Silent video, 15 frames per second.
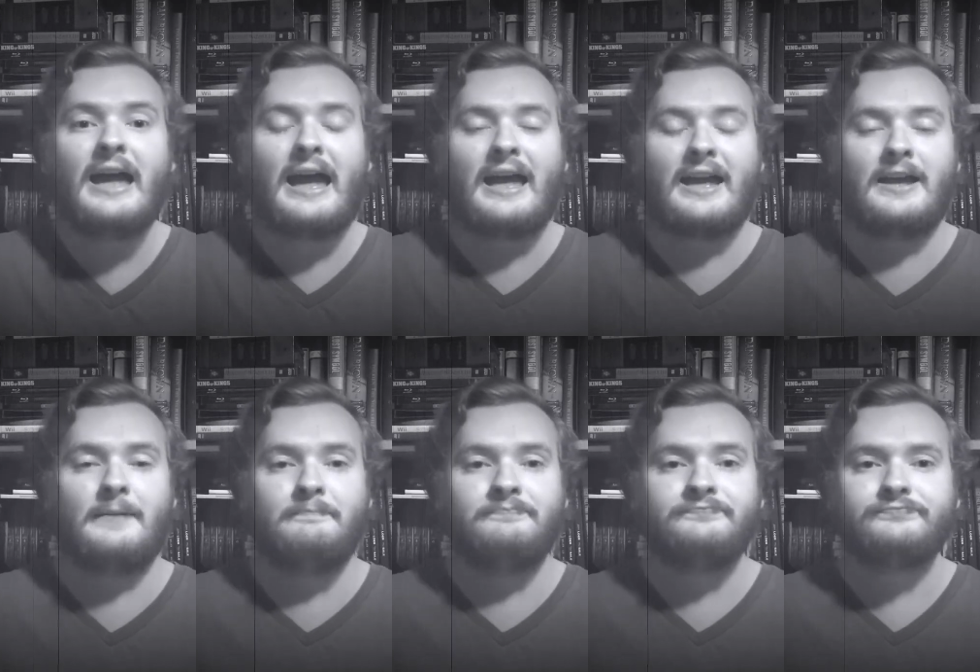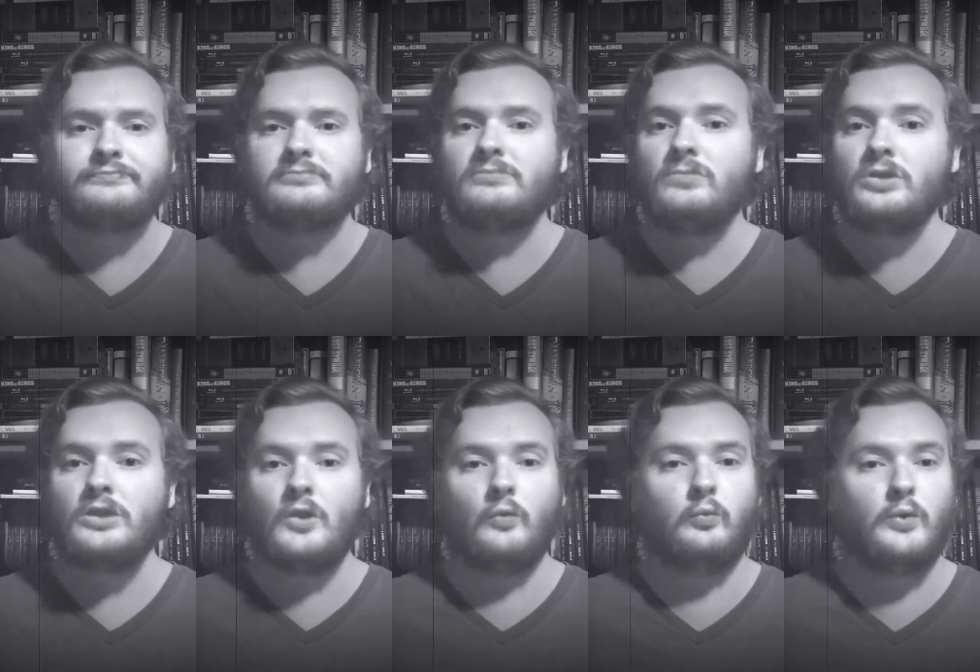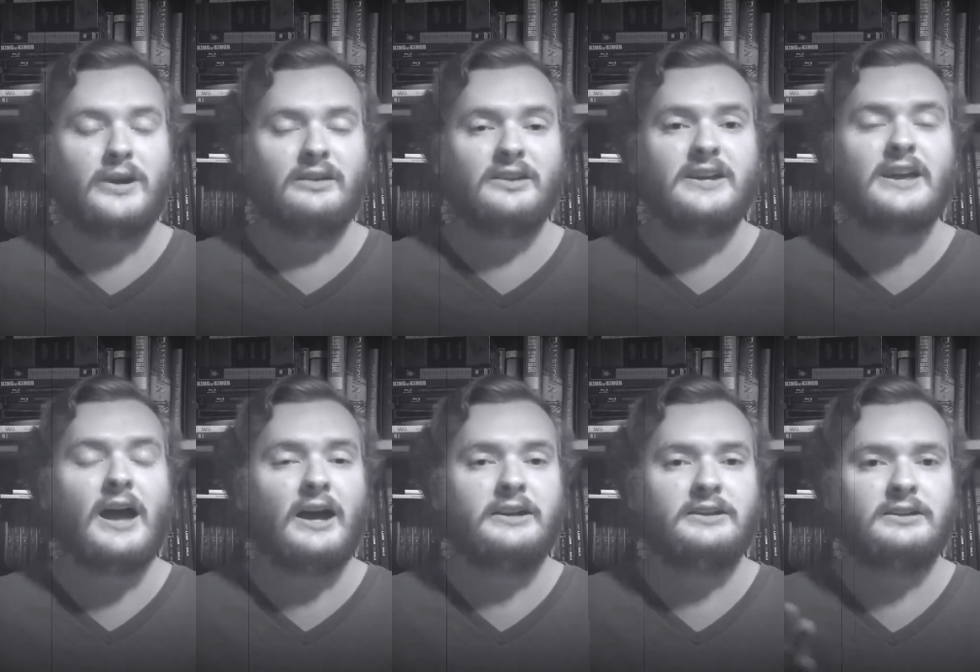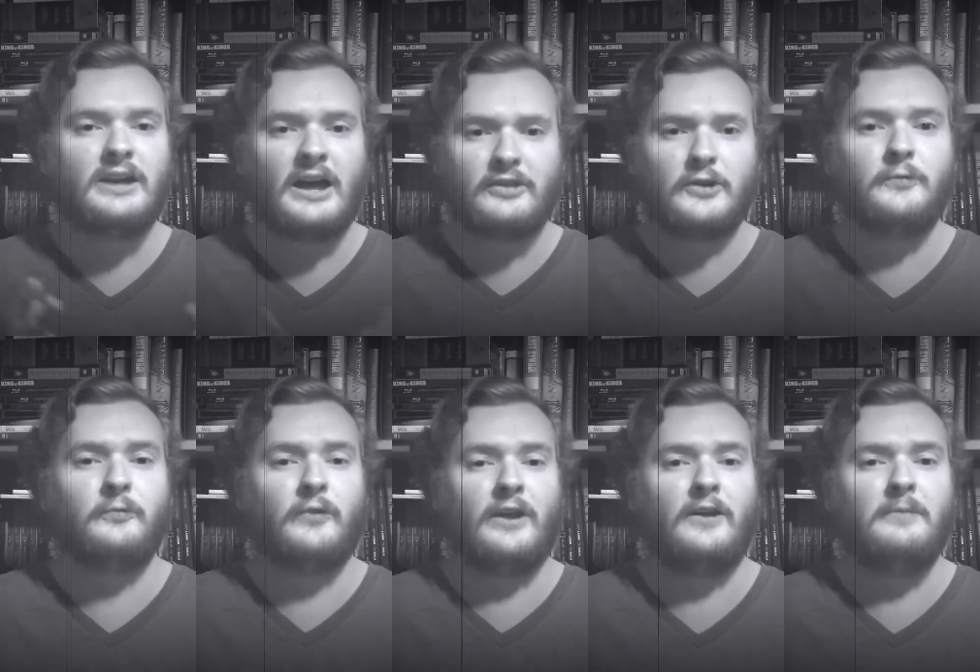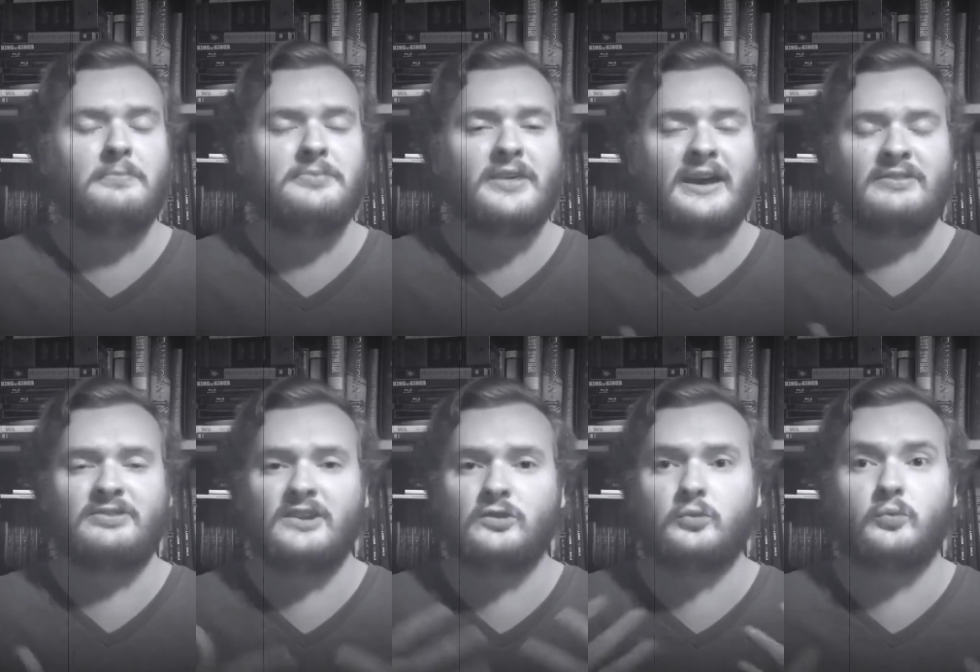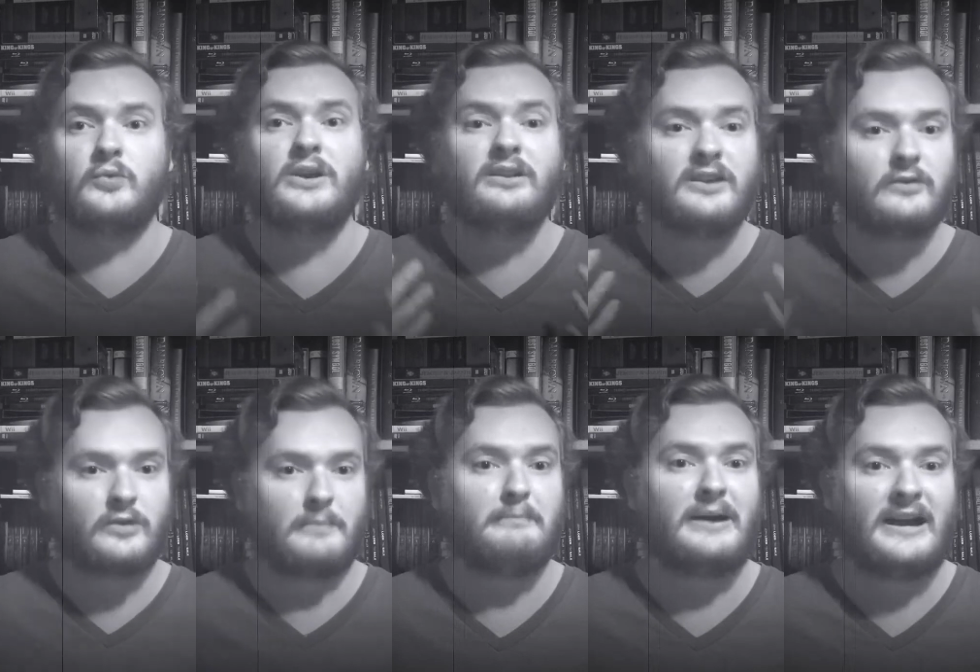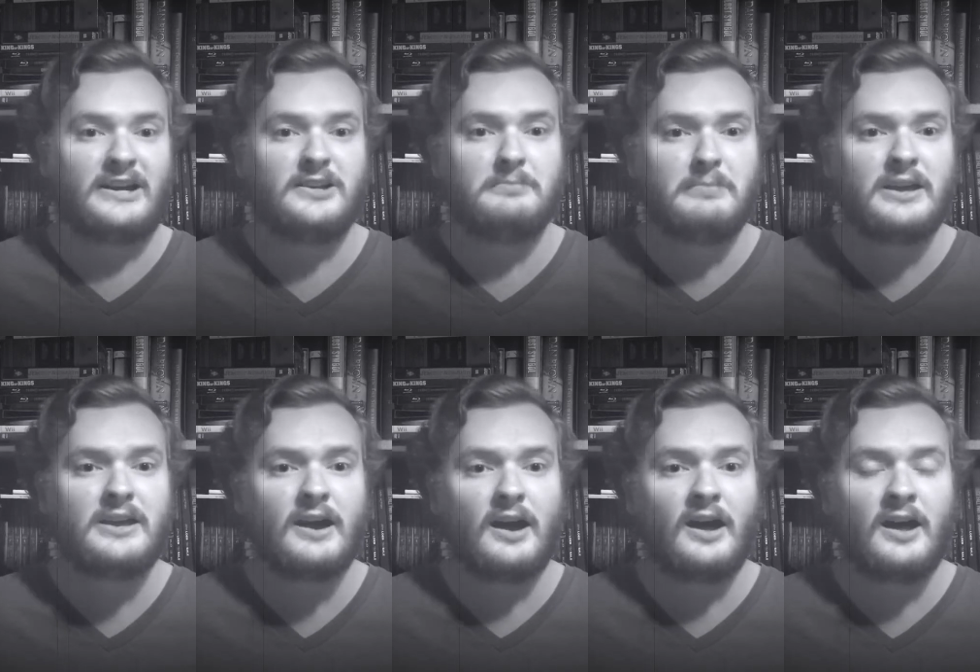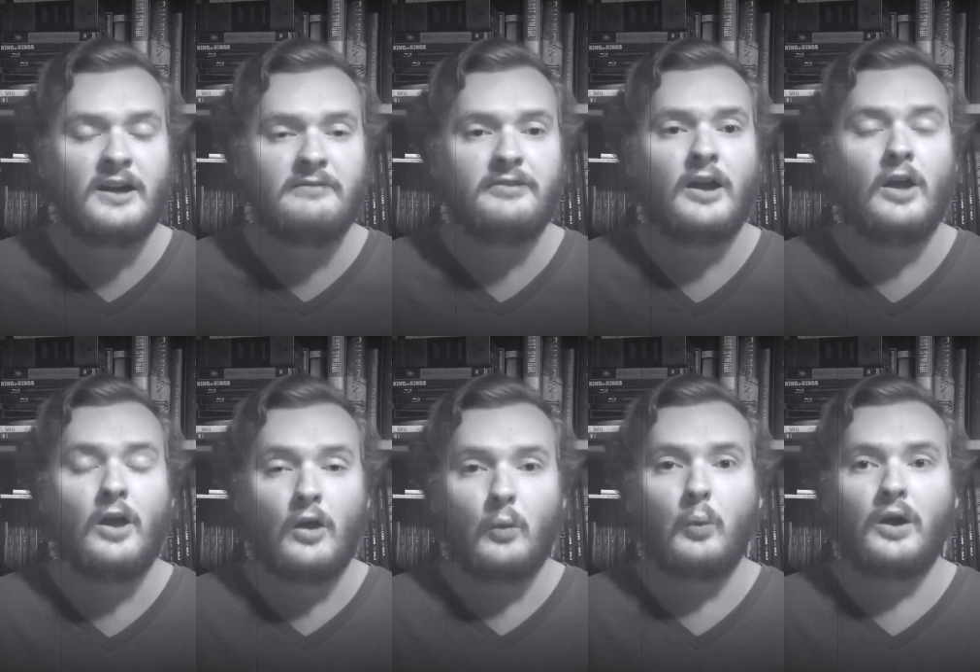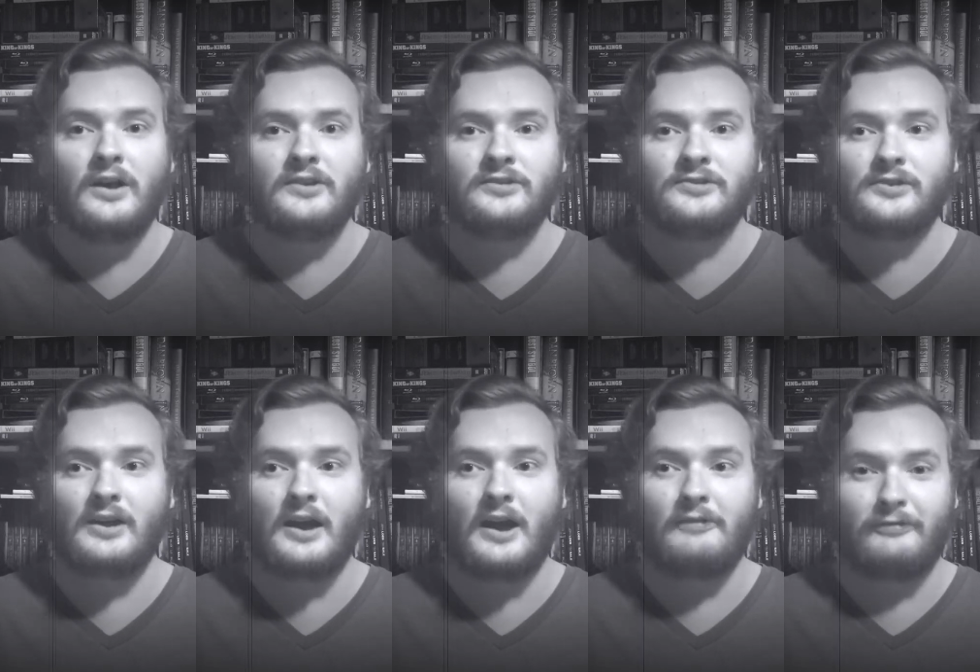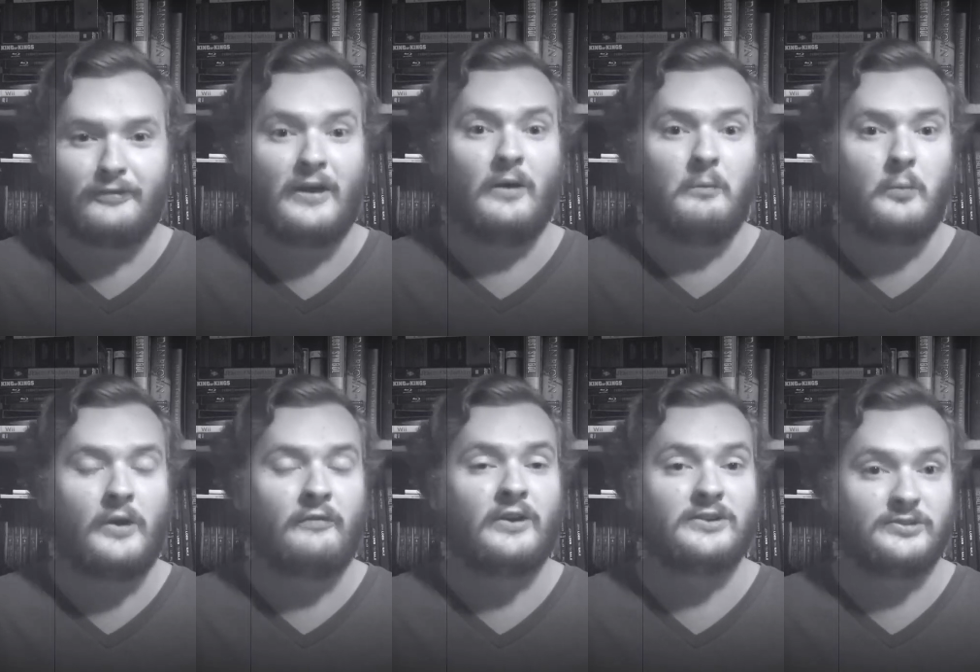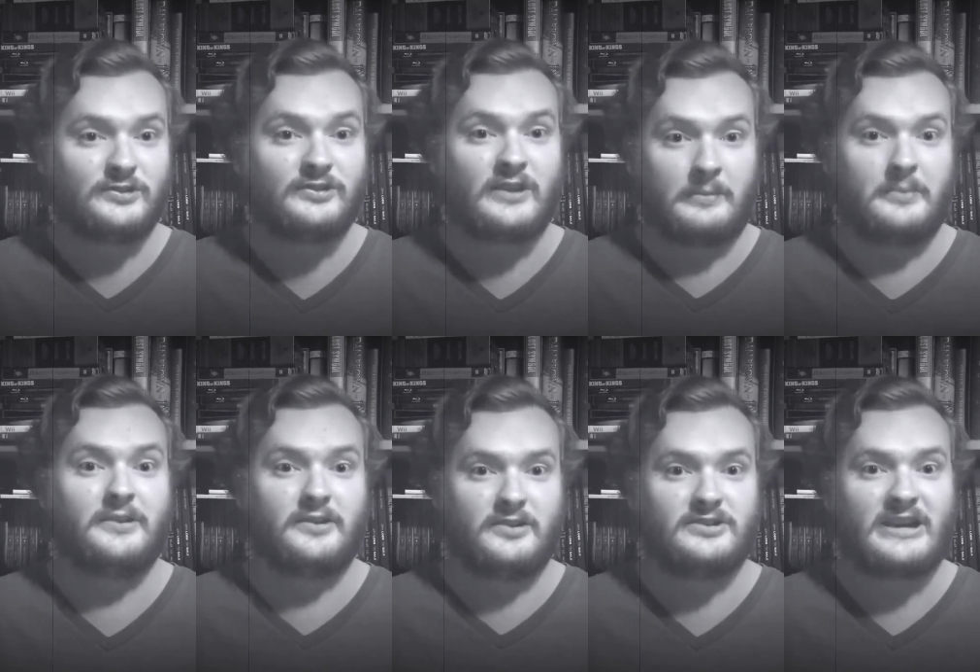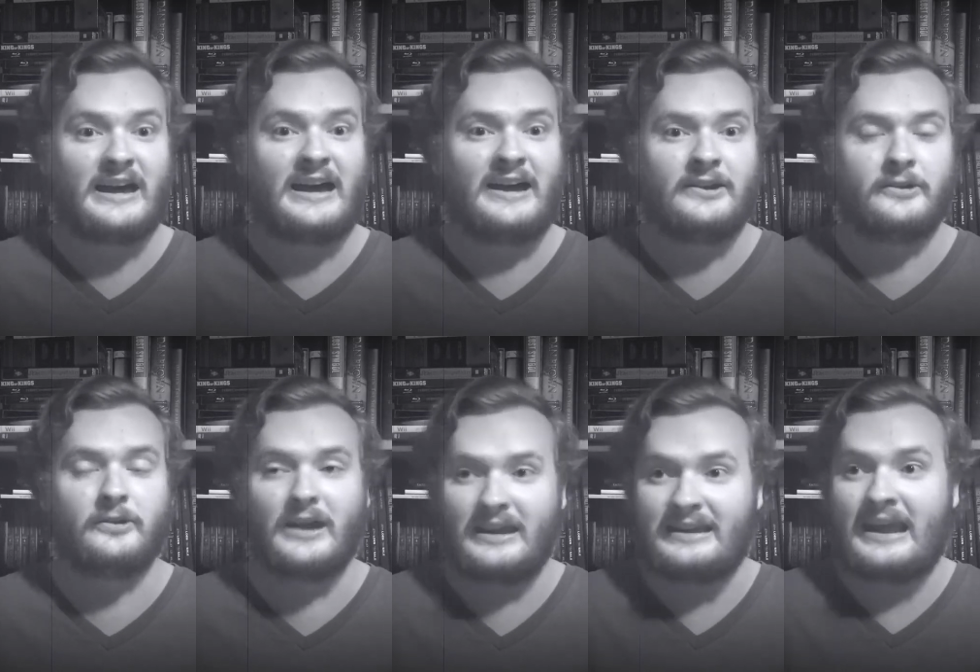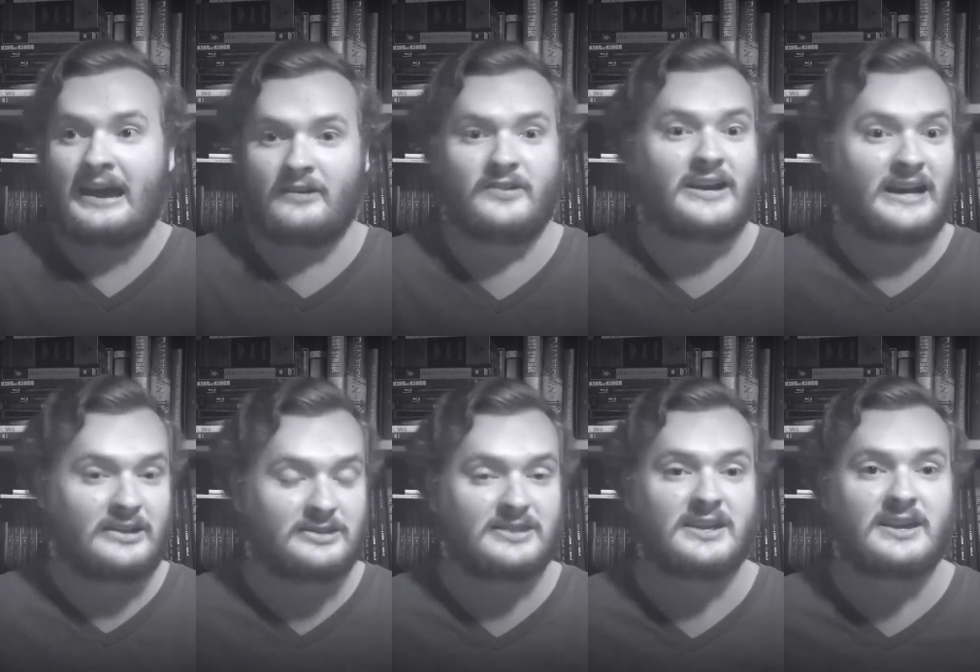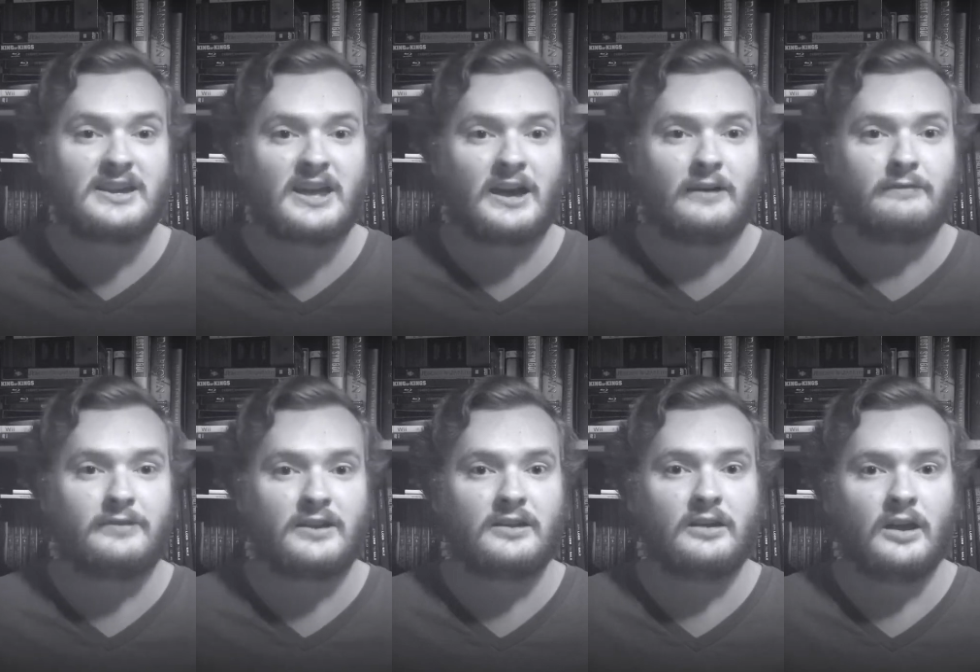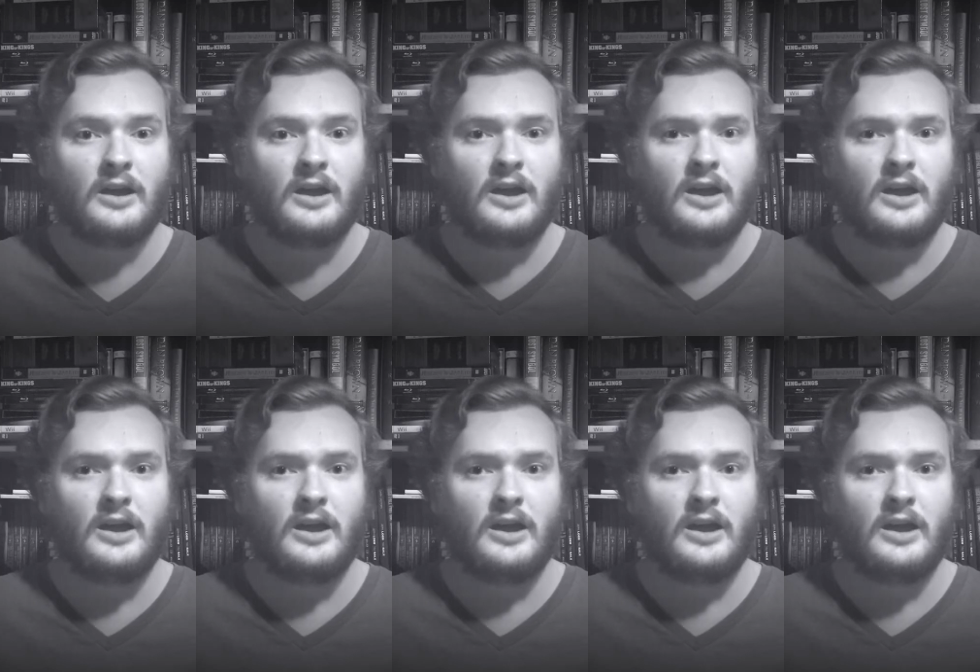And really, another film that this really reminded me of was a film with a similar title, and now that I think of it,